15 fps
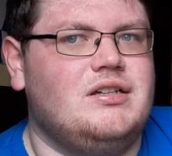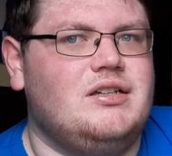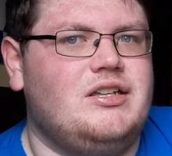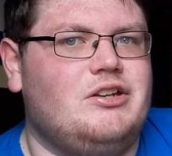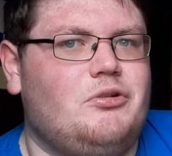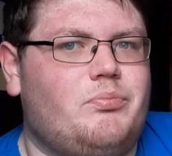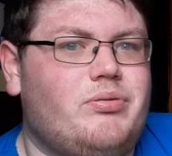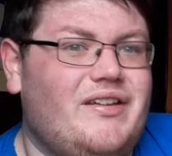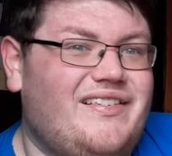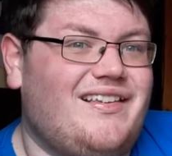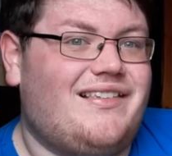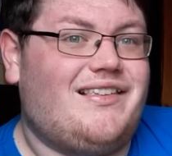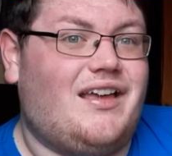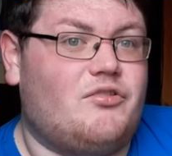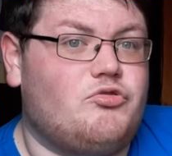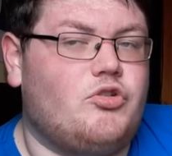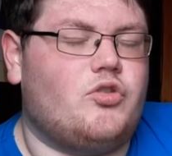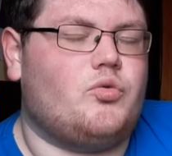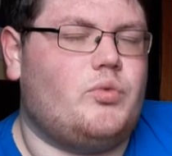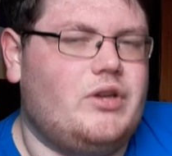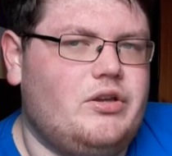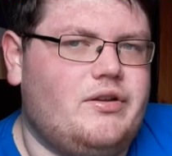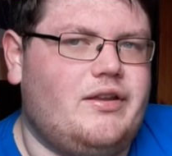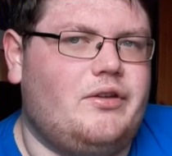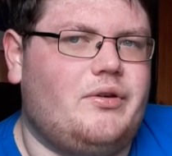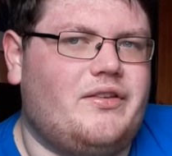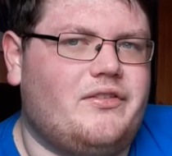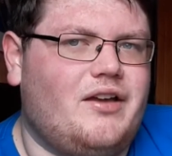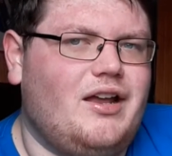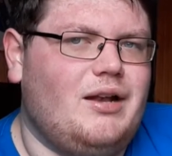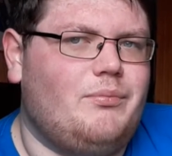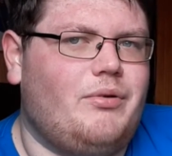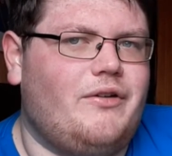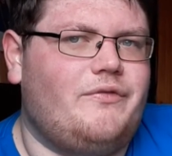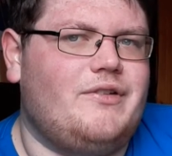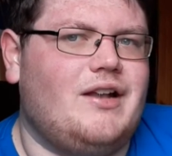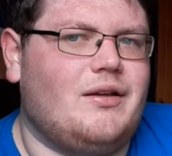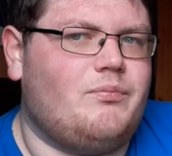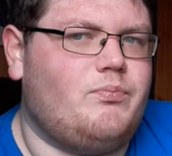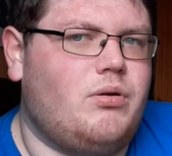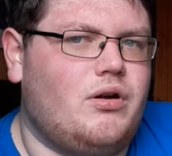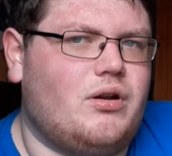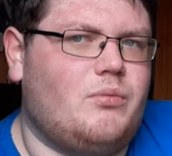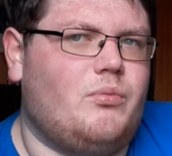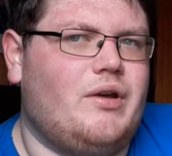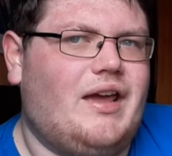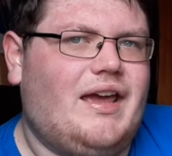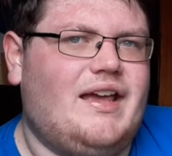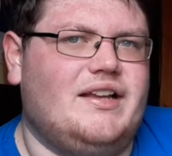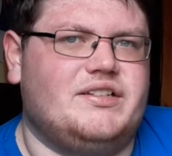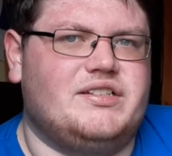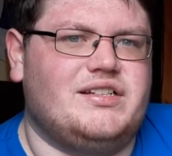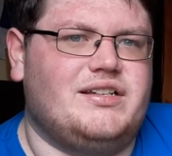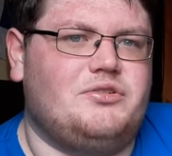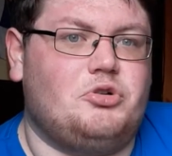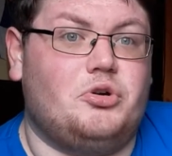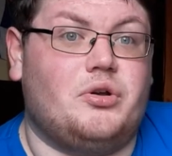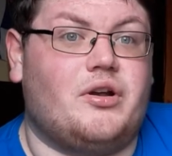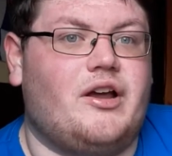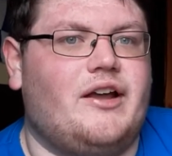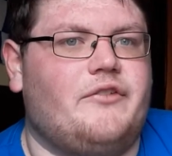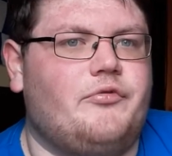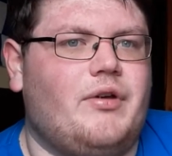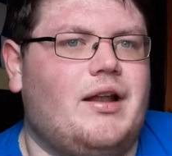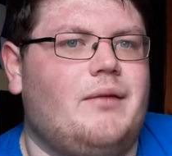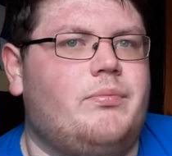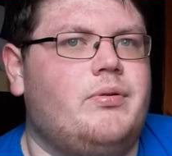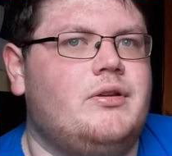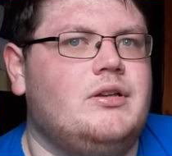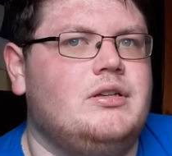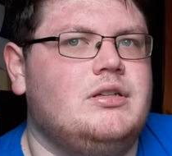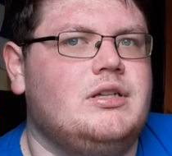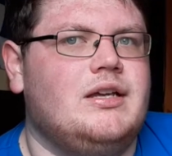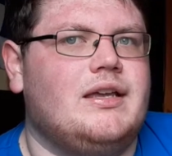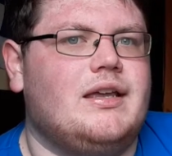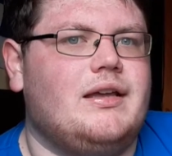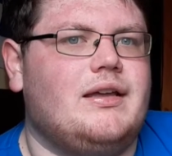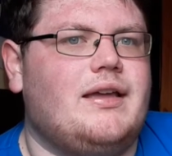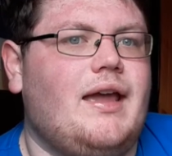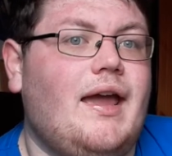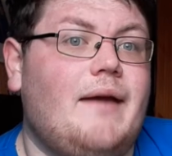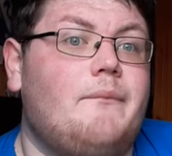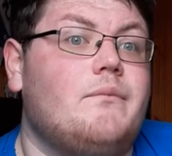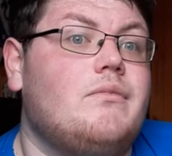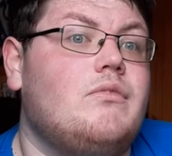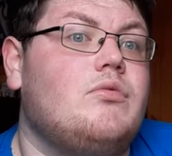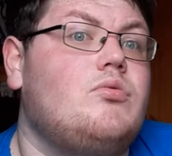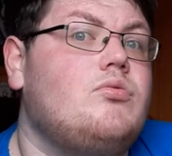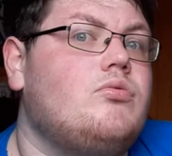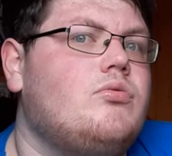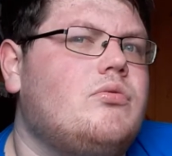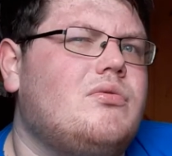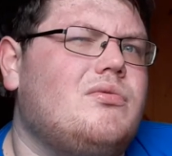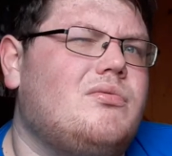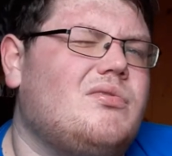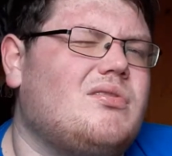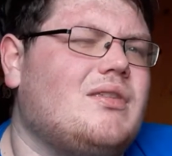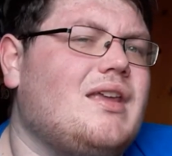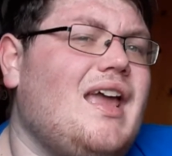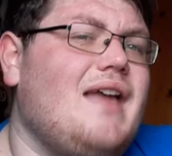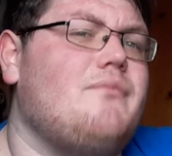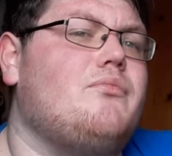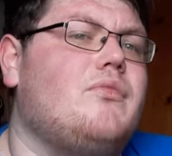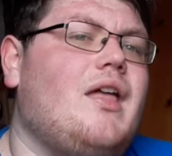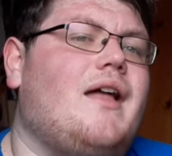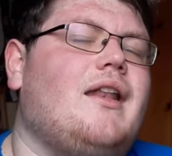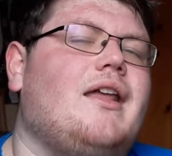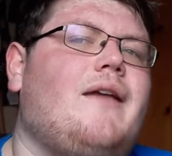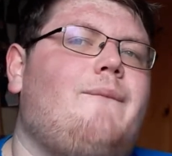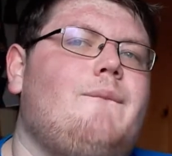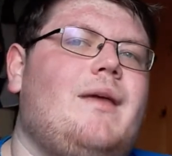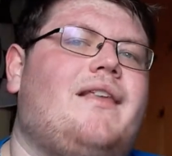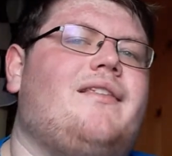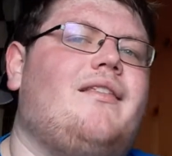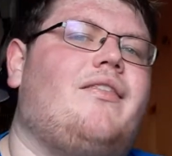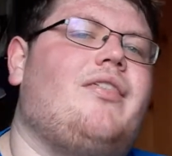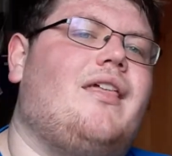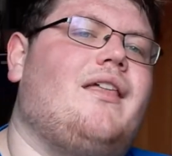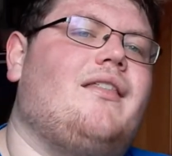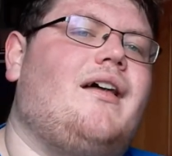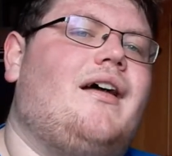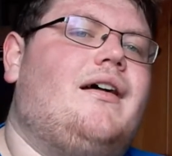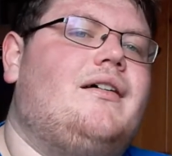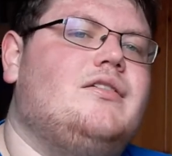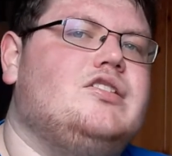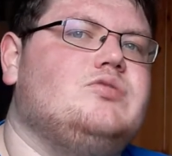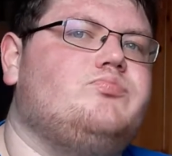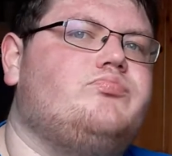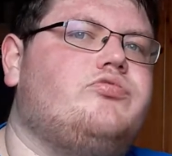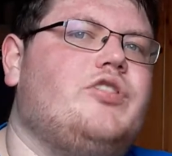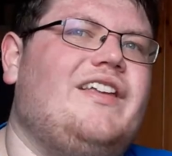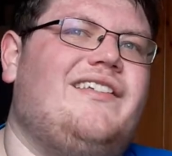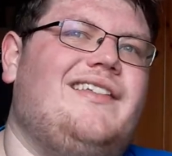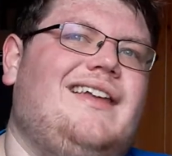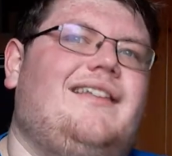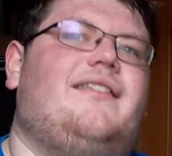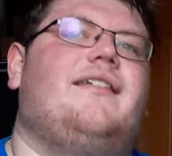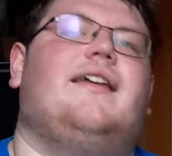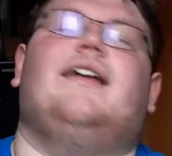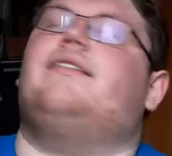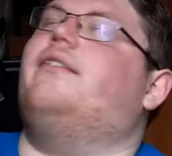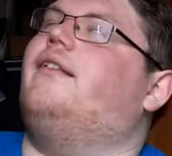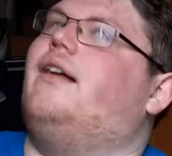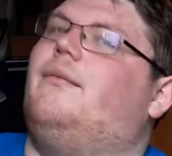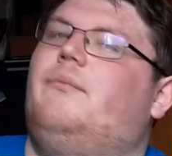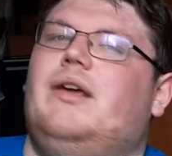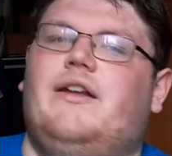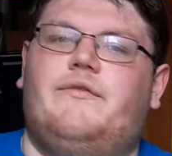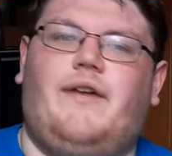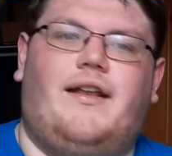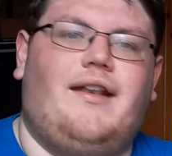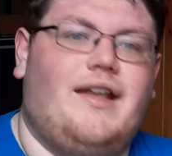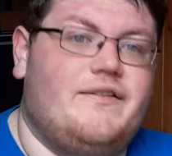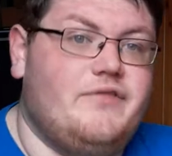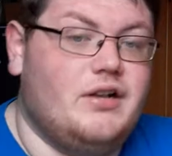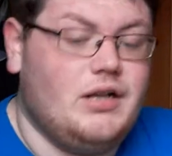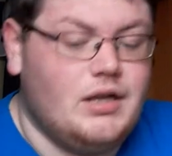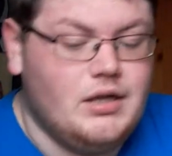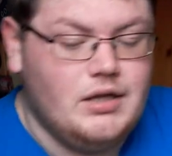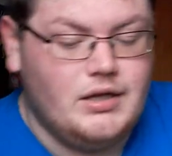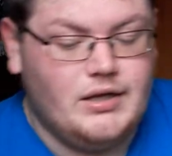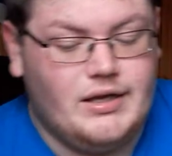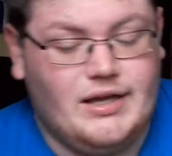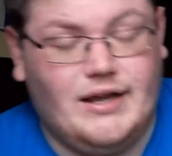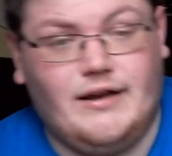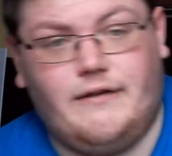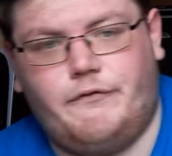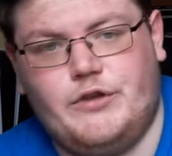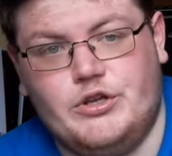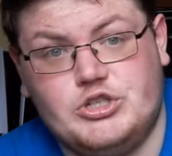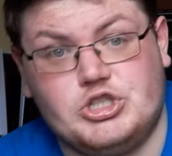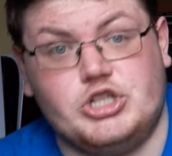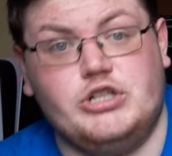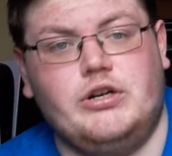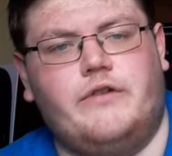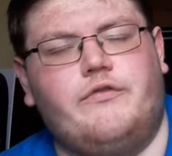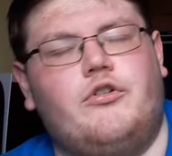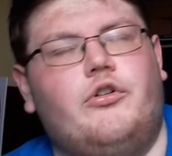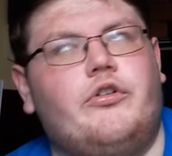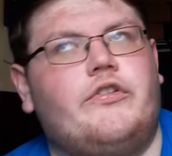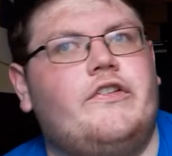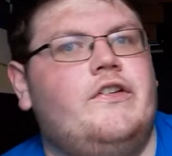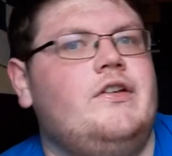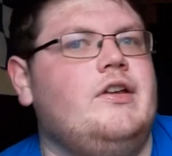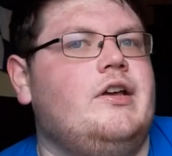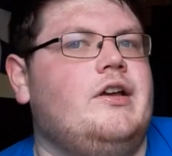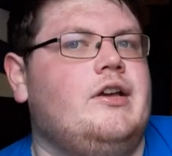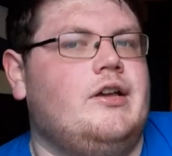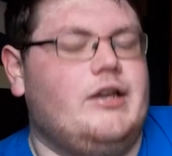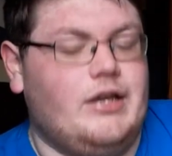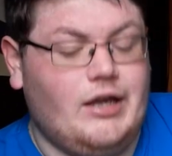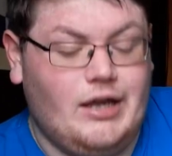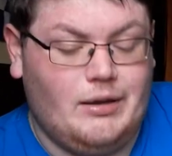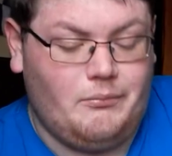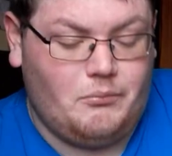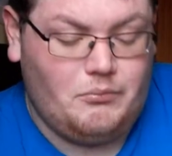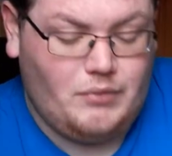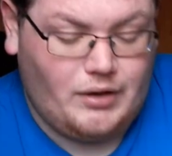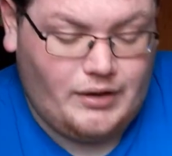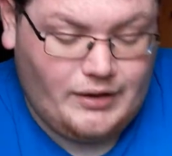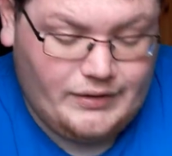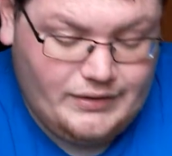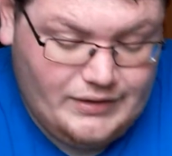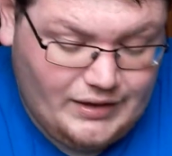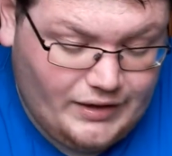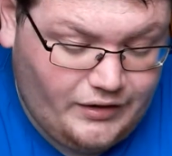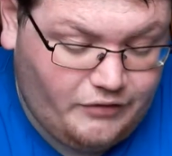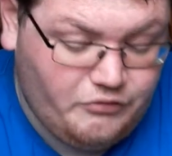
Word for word: you know, Priest has had runs with the US title, but I feel like putting him with Edge could kind of help getting, getting that, like, missing thing that Priest needs to get to that main event level in the future, of course. Um, and yeah, I